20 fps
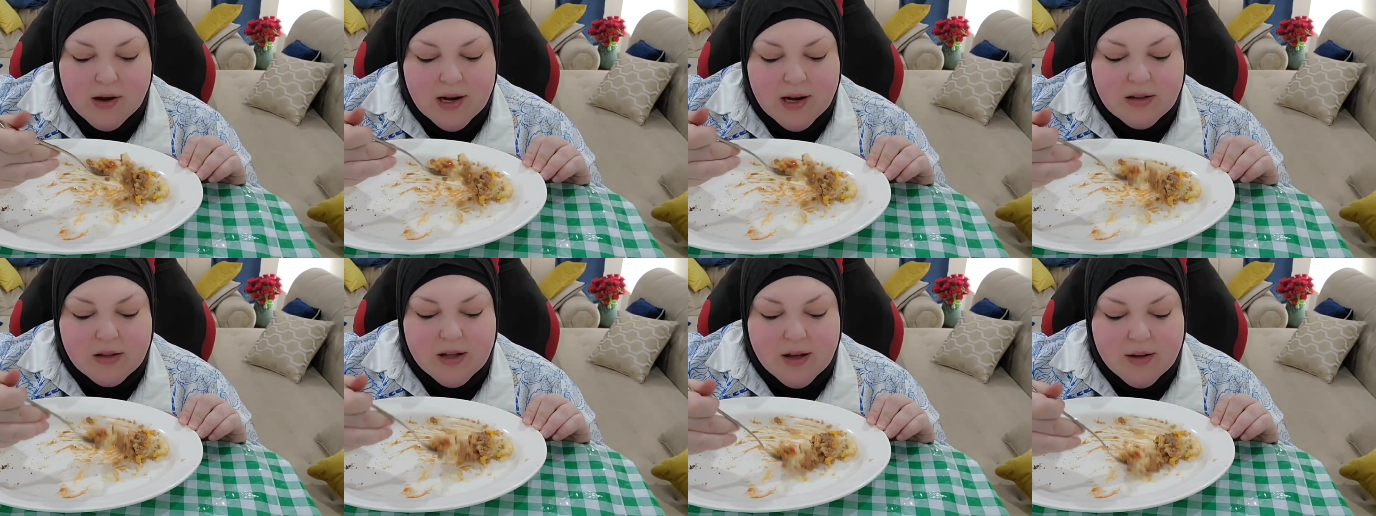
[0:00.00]

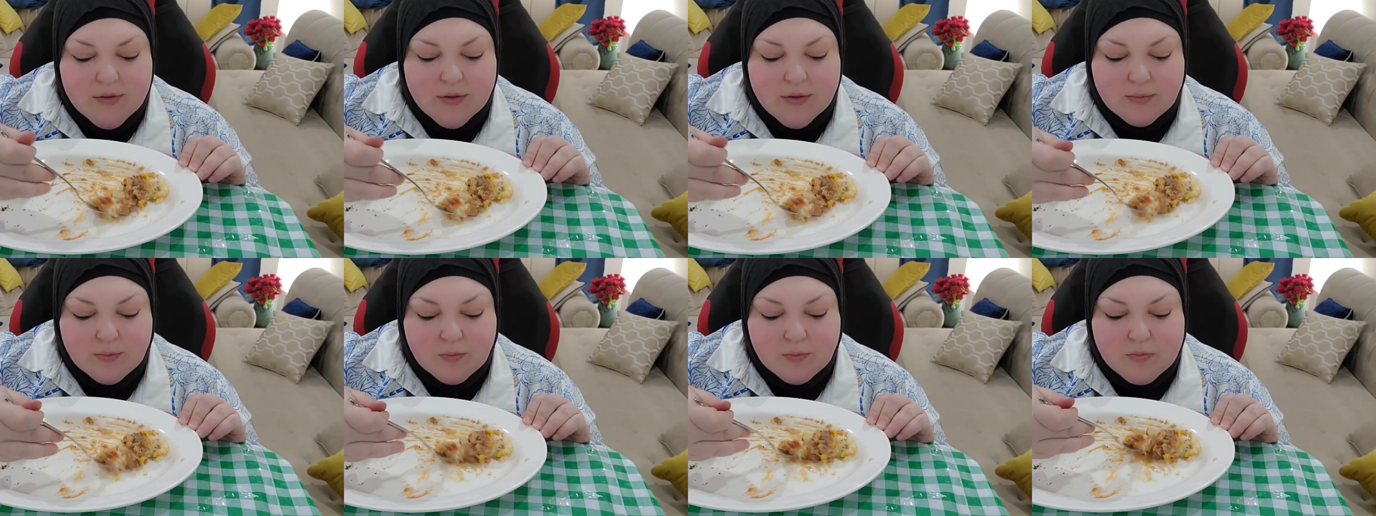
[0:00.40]
And I
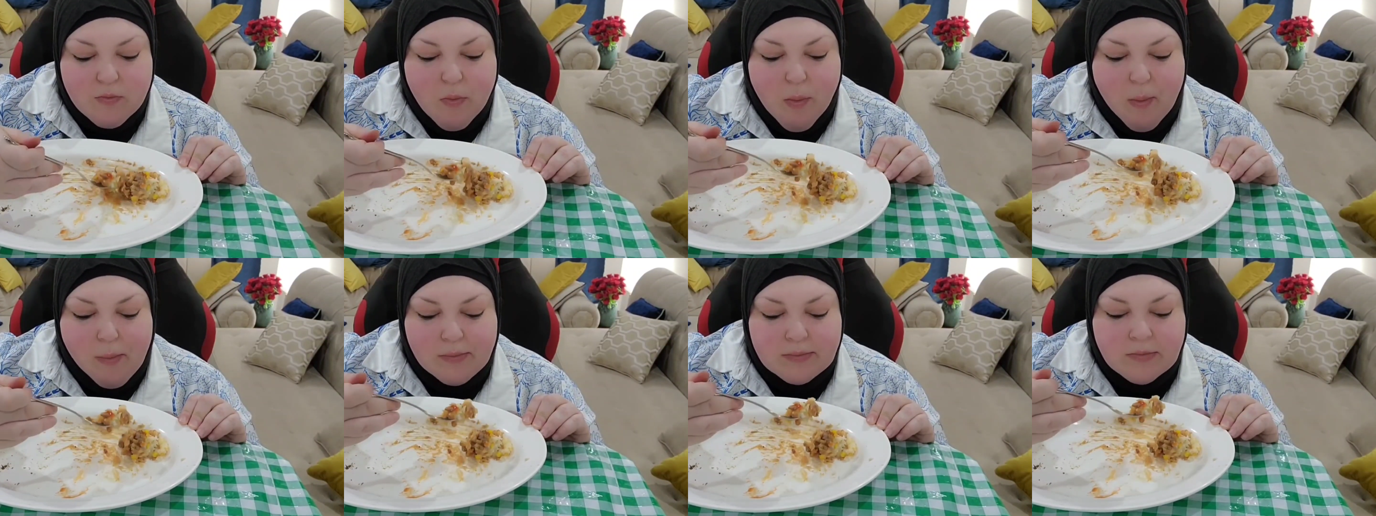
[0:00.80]
love
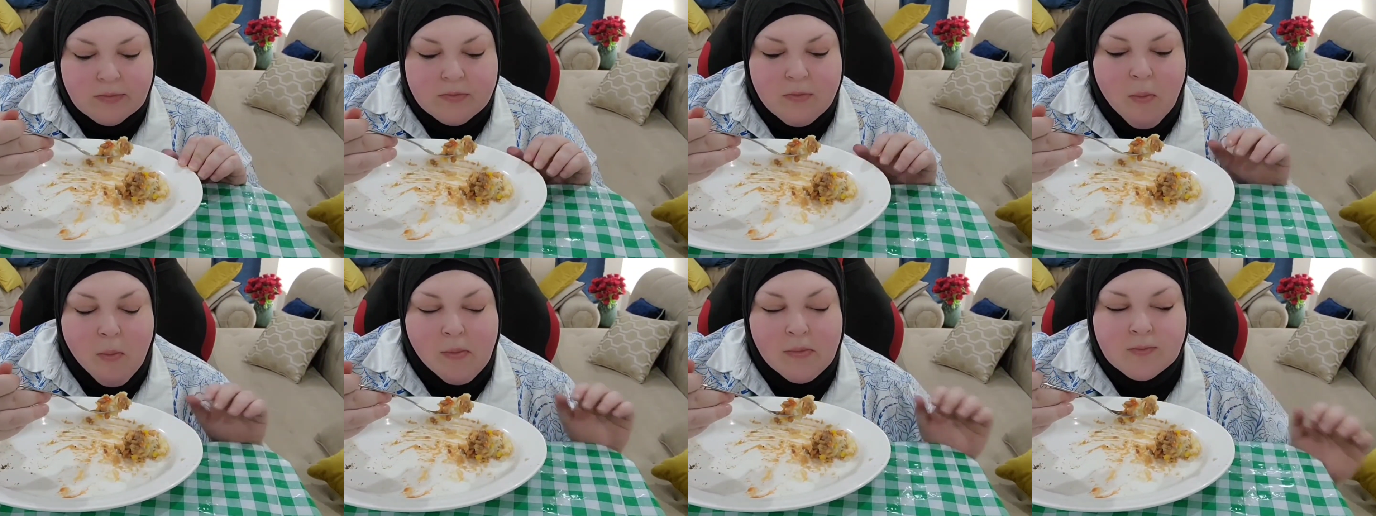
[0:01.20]

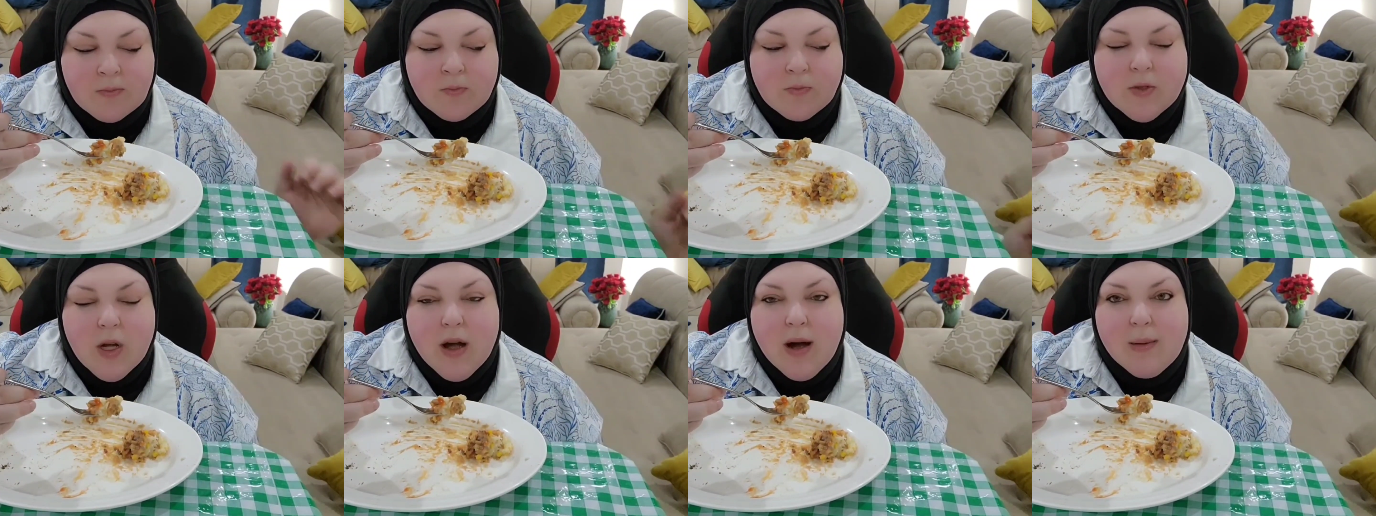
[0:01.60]

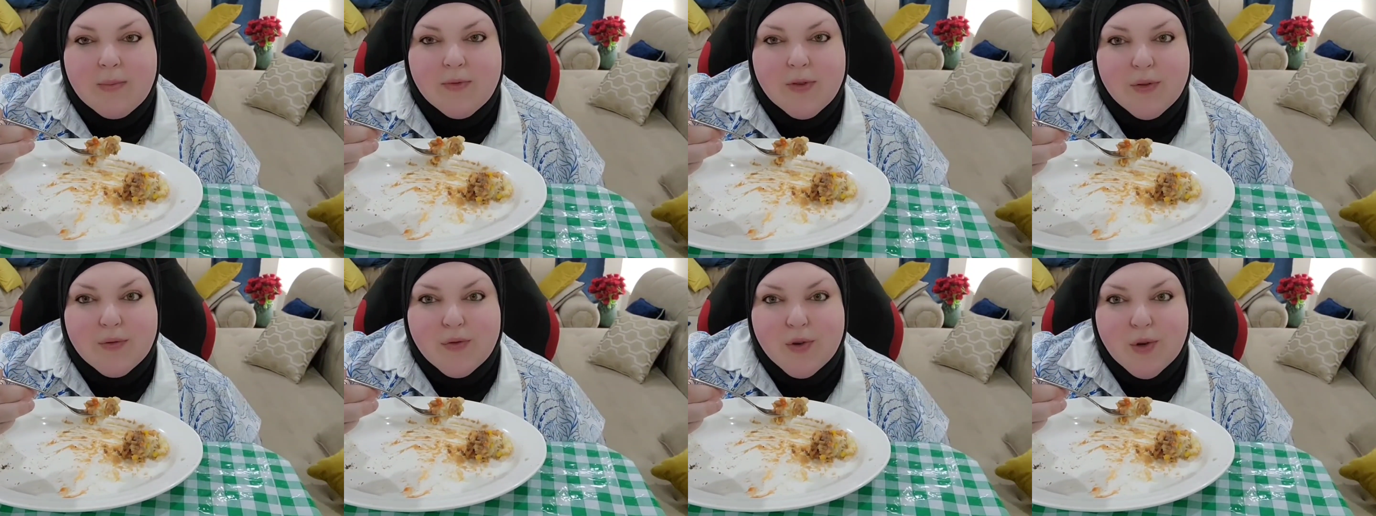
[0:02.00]

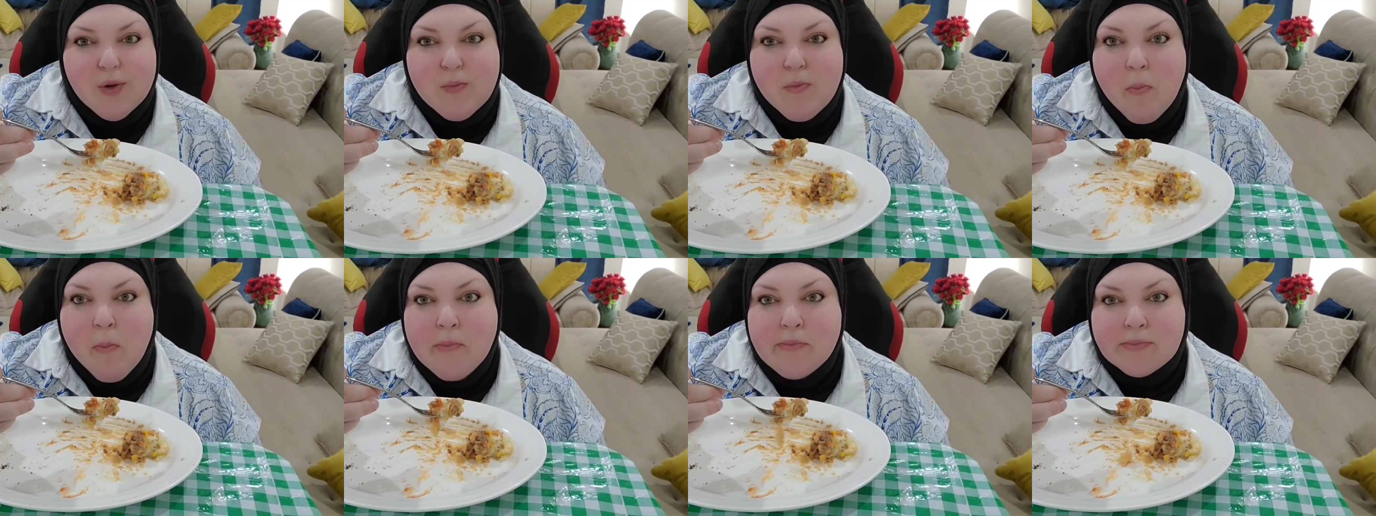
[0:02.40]
comfort
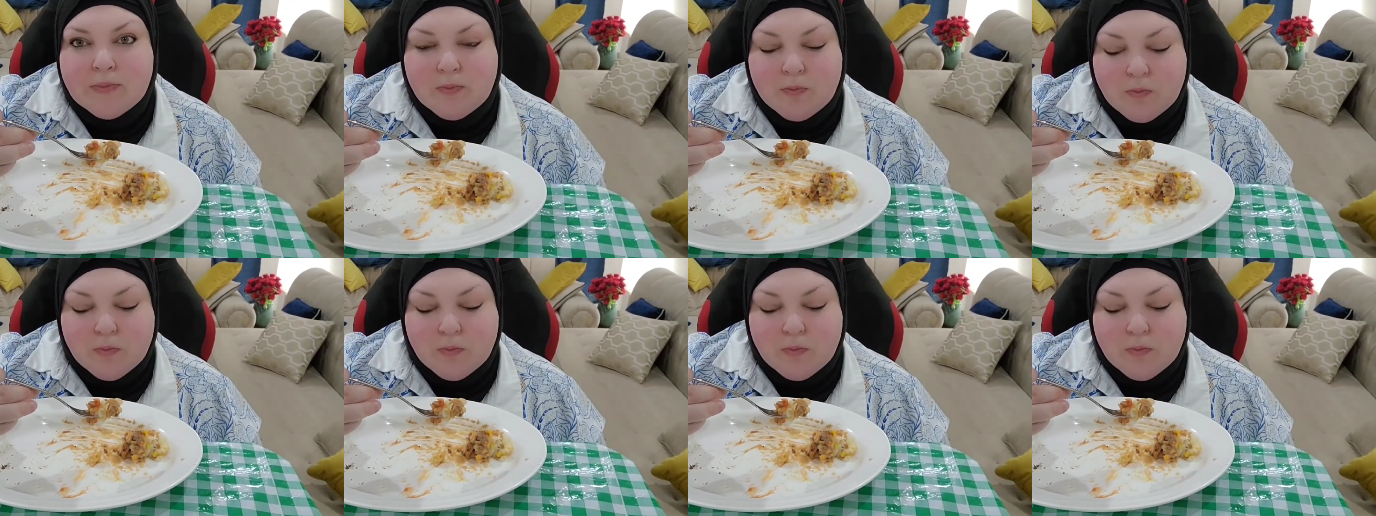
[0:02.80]
food.